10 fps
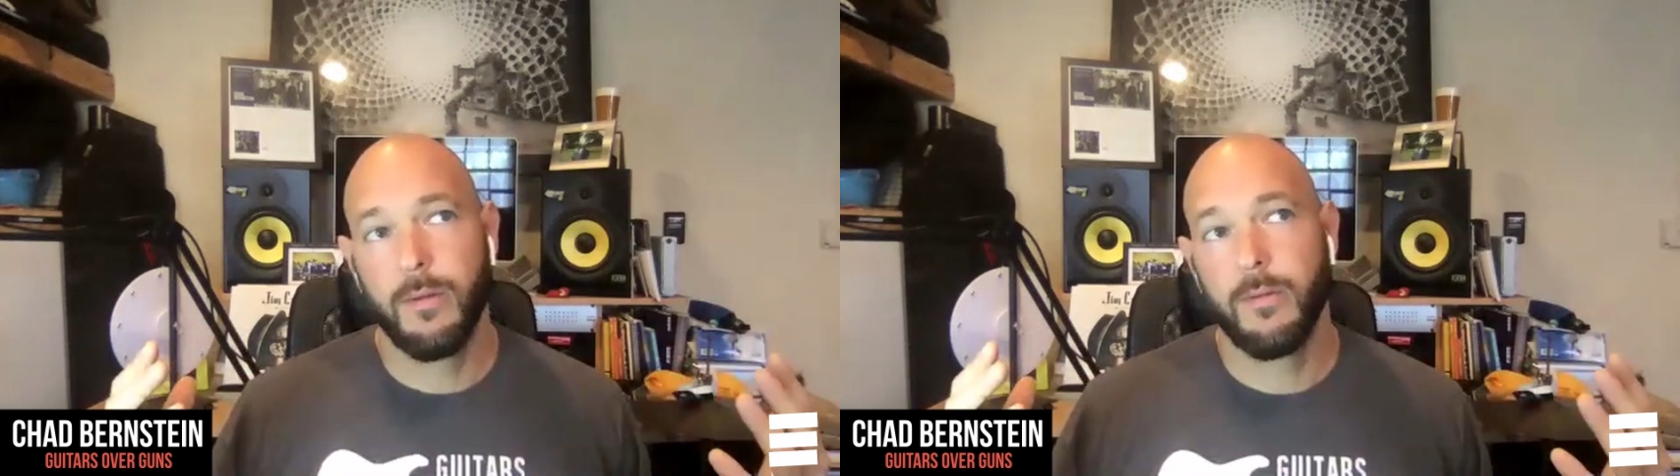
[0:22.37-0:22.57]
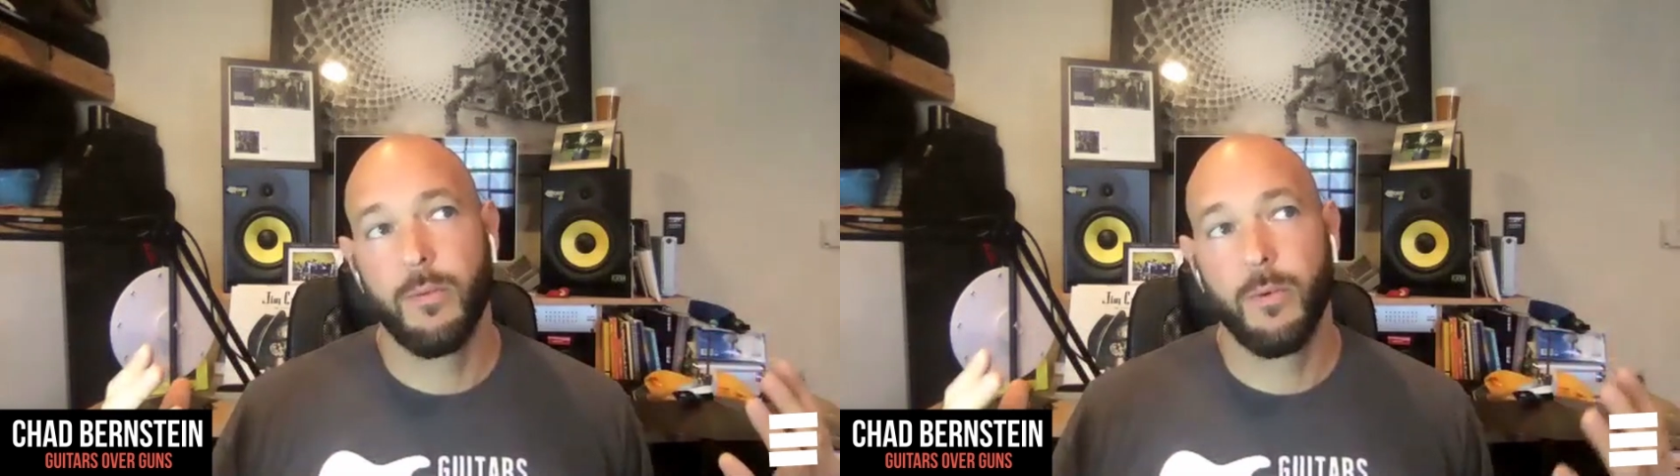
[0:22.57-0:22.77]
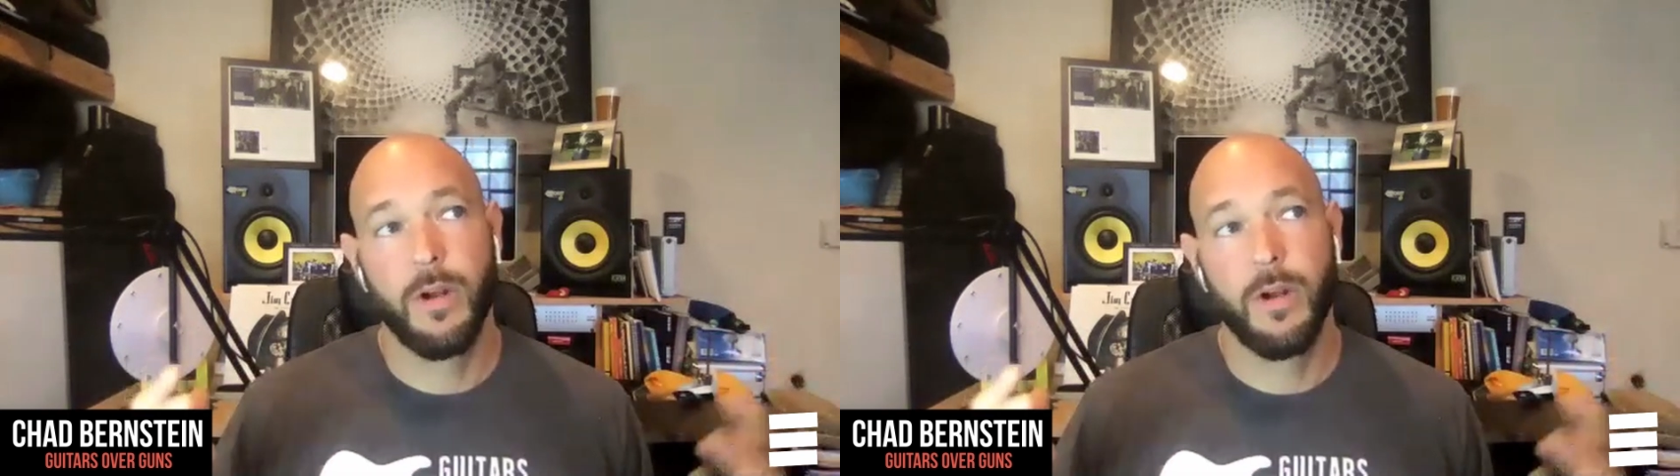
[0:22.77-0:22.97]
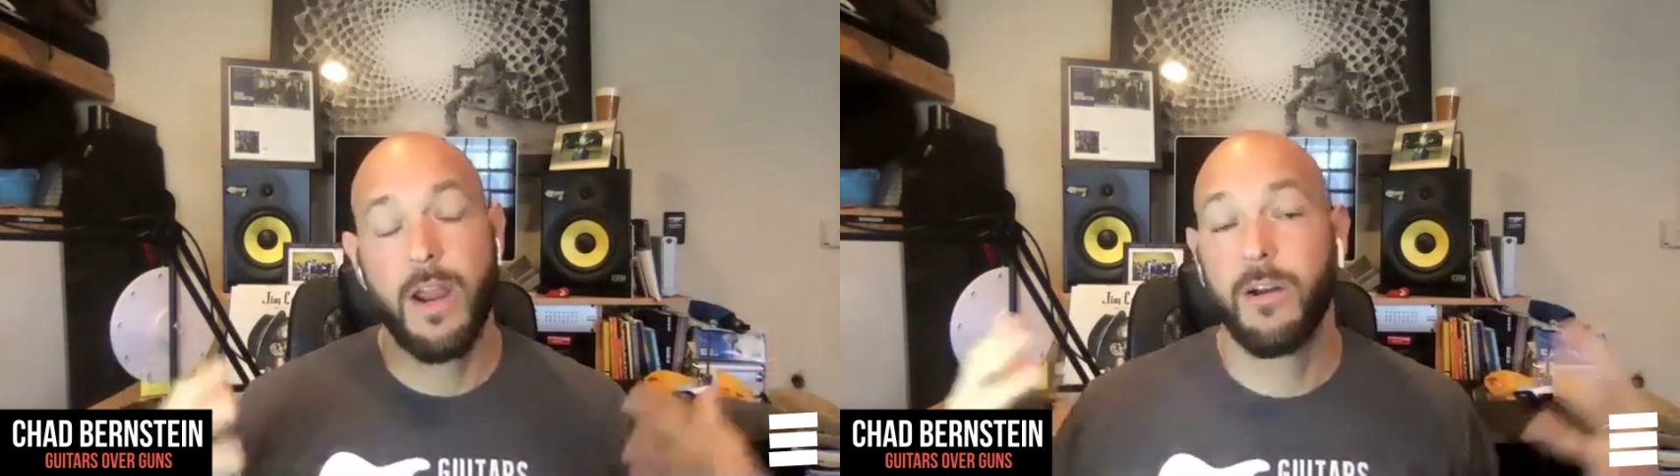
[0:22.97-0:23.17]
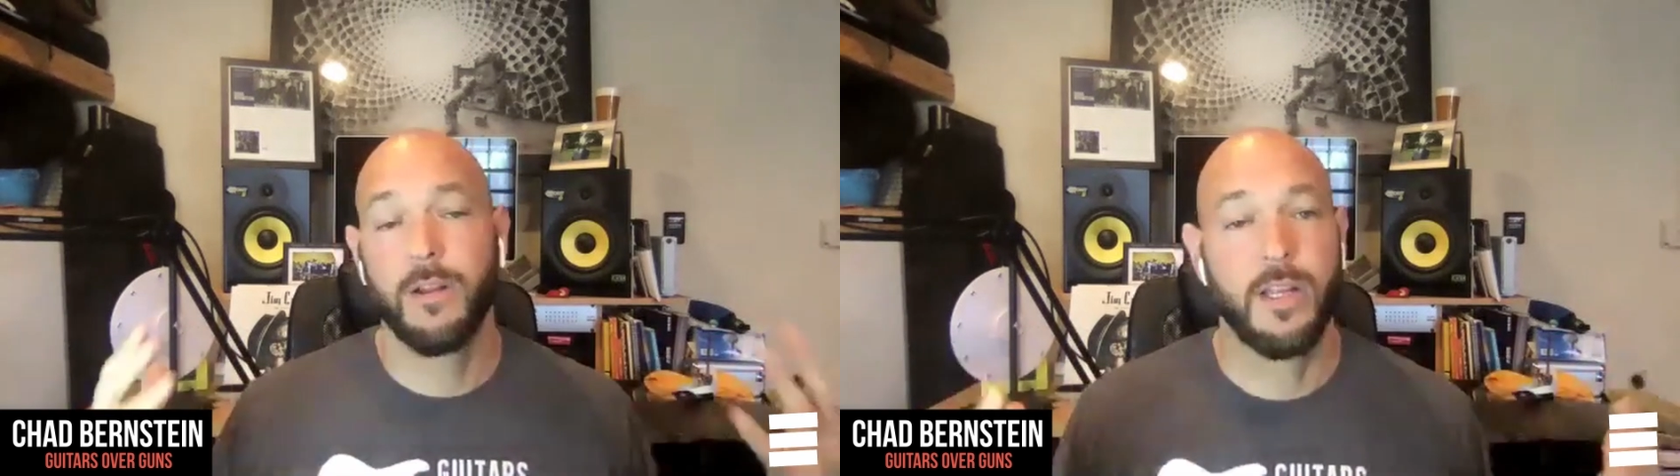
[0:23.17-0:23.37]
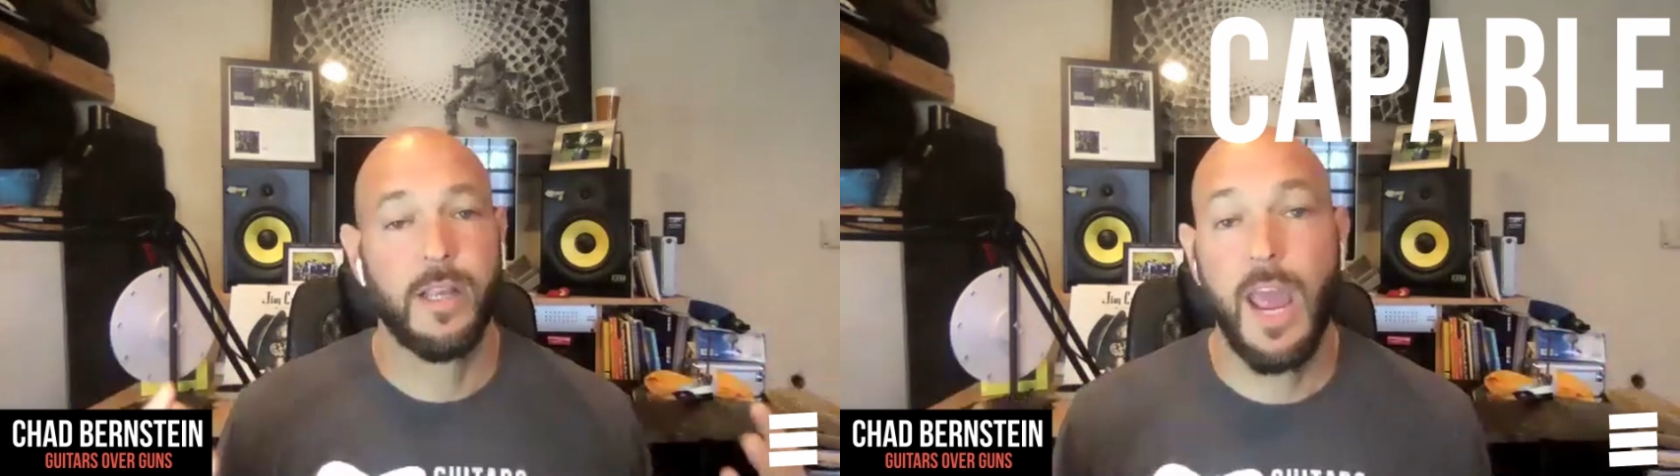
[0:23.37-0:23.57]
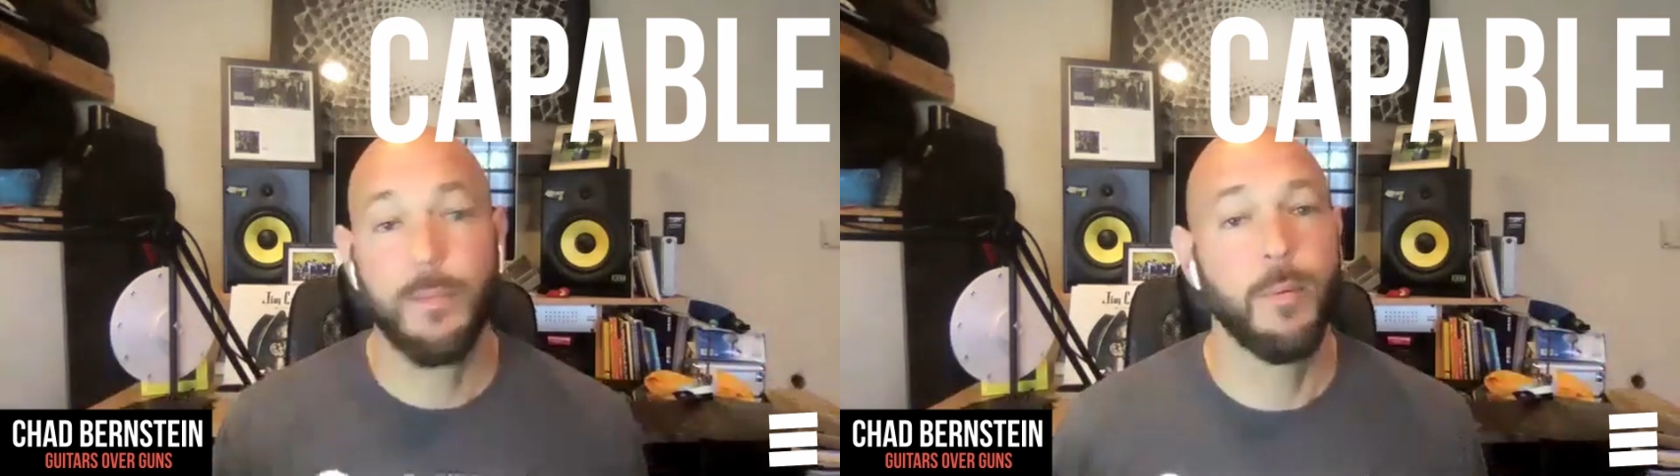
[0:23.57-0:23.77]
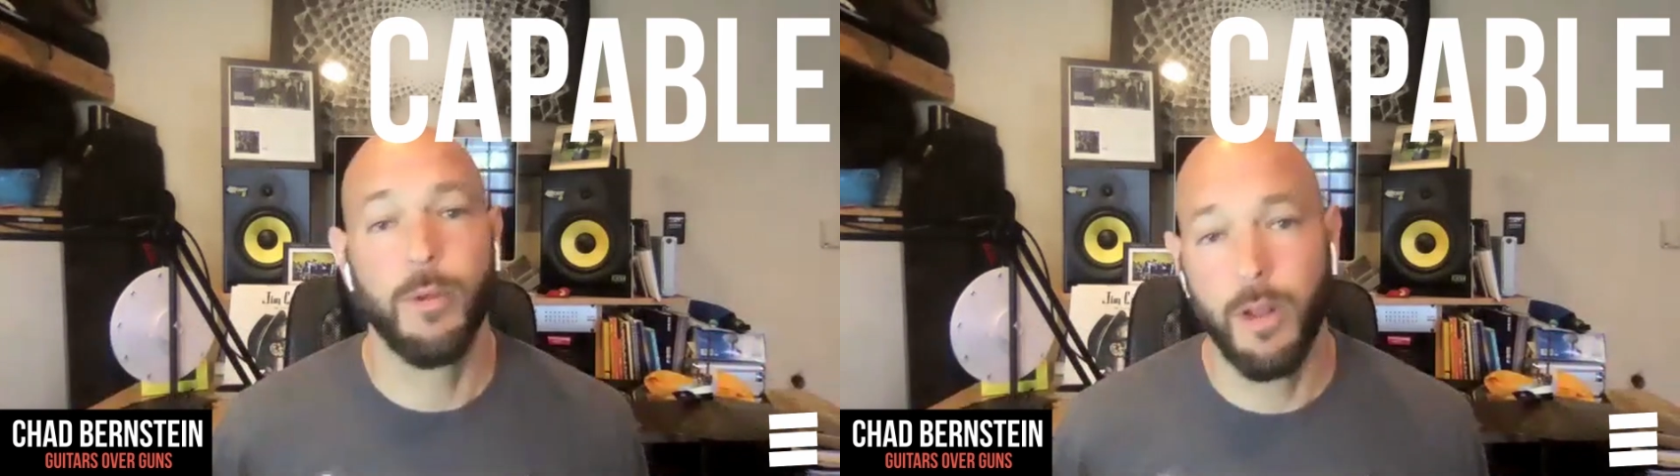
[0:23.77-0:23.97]
that we're inherently
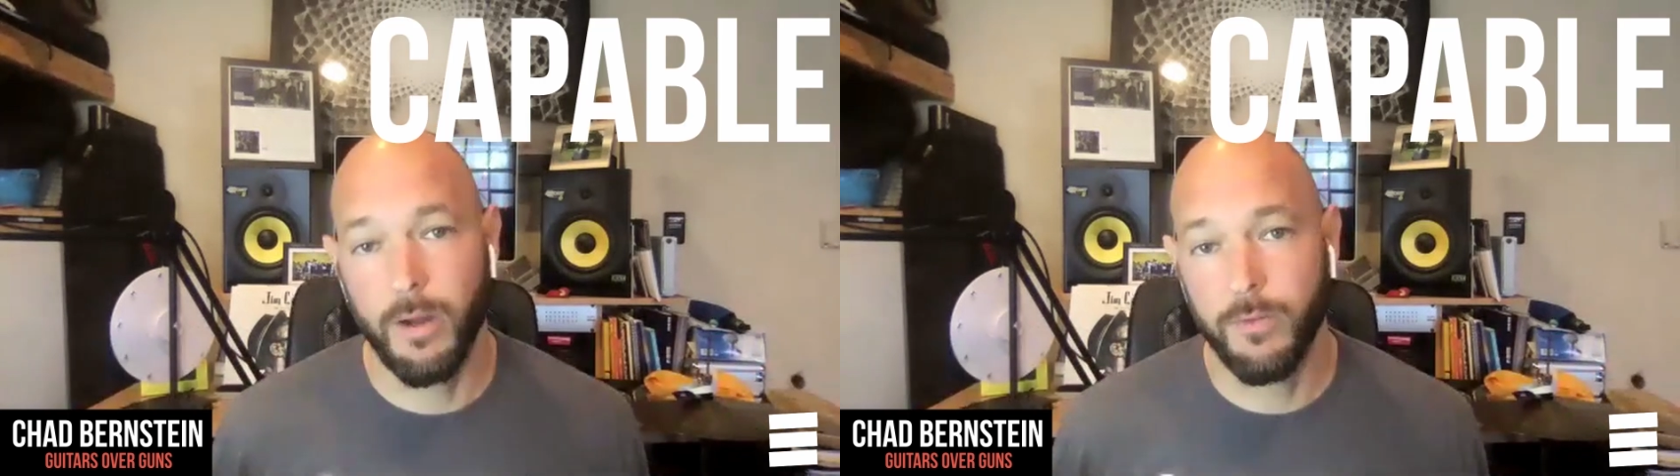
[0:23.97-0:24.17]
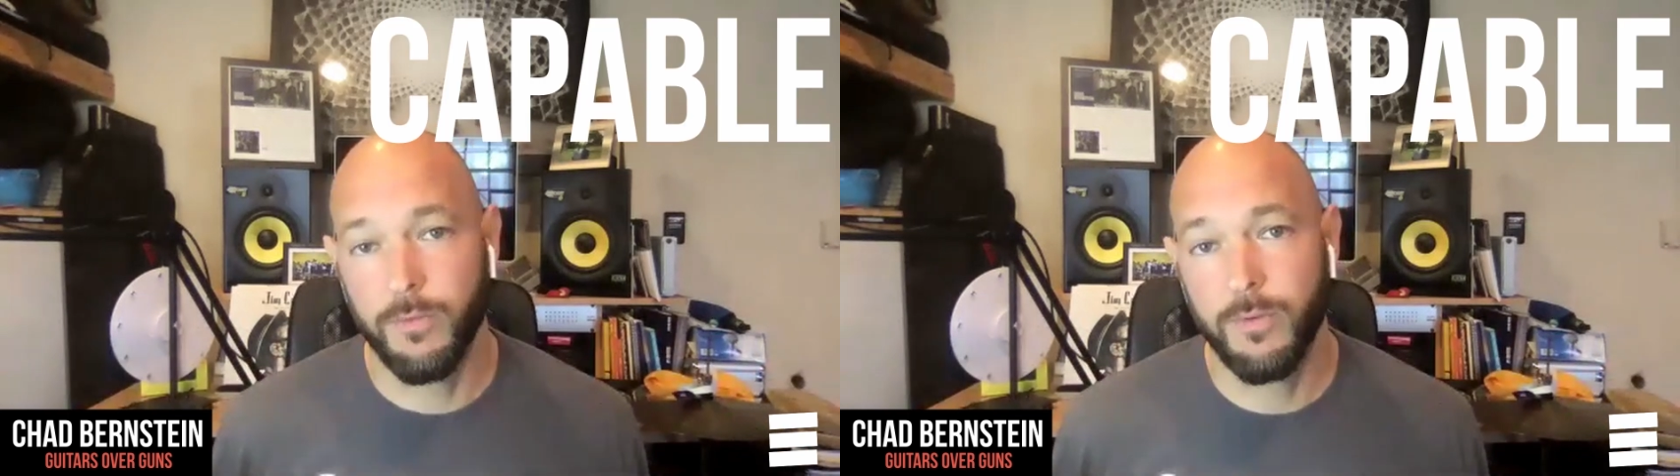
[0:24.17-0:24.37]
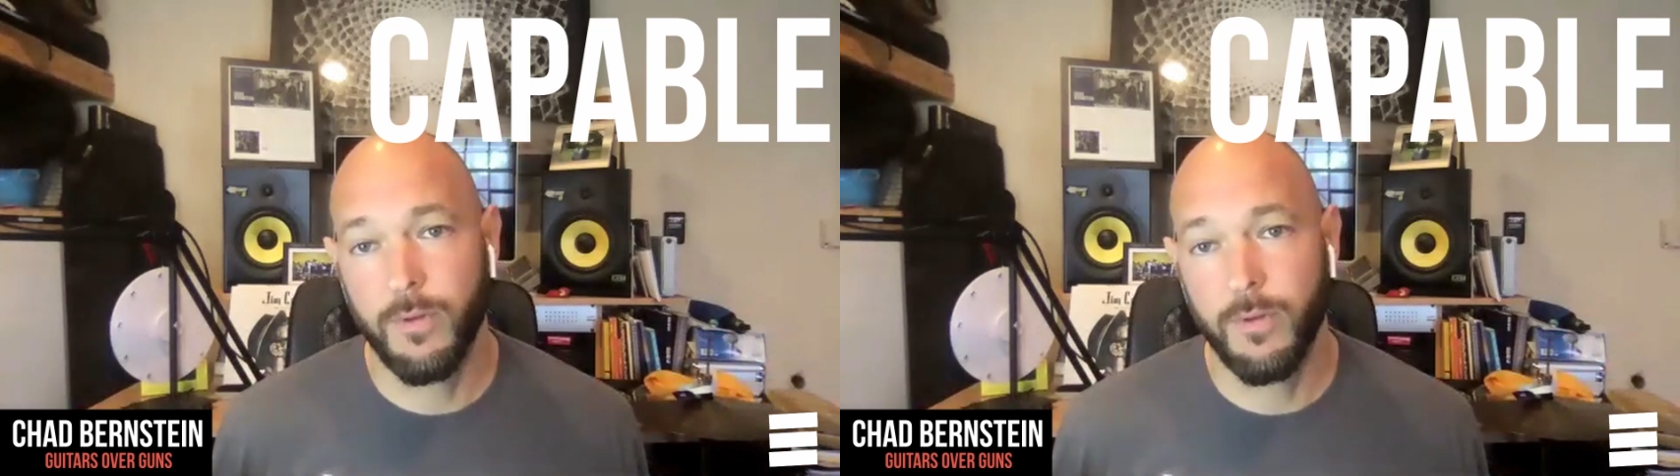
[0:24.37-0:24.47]
capable of